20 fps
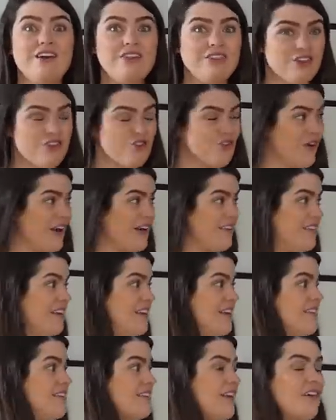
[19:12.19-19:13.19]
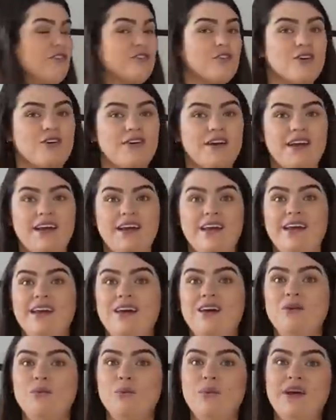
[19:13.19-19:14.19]
the dresses I've got
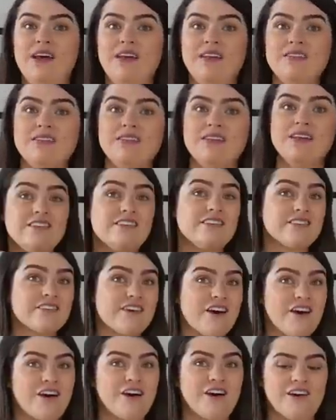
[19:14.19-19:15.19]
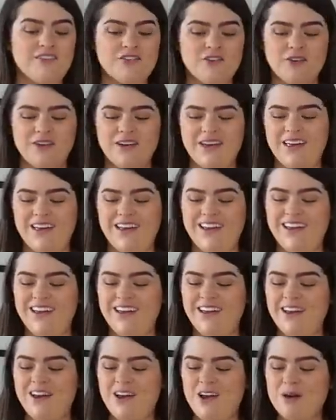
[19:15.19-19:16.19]
here, with the skirt I've got
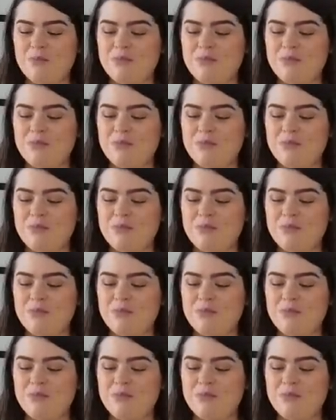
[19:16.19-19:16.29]
here.